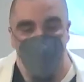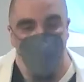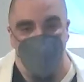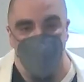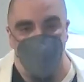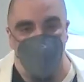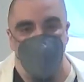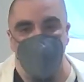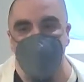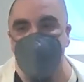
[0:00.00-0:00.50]

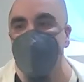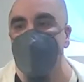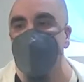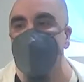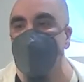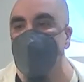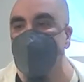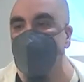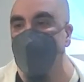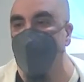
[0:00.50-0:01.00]
whatever
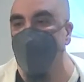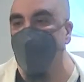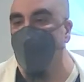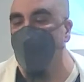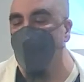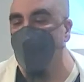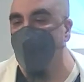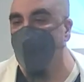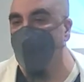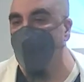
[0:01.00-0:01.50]
assistance
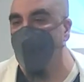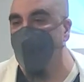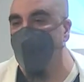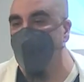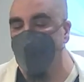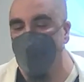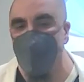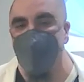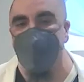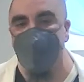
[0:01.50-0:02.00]
level.
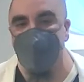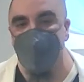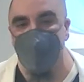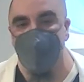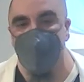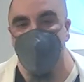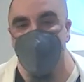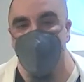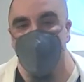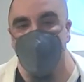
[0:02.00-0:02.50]
That makes
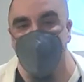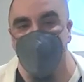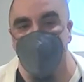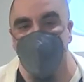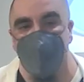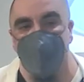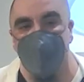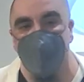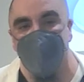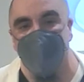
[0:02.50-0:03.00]
sense so
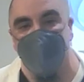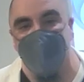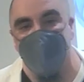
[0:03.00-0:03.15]
far?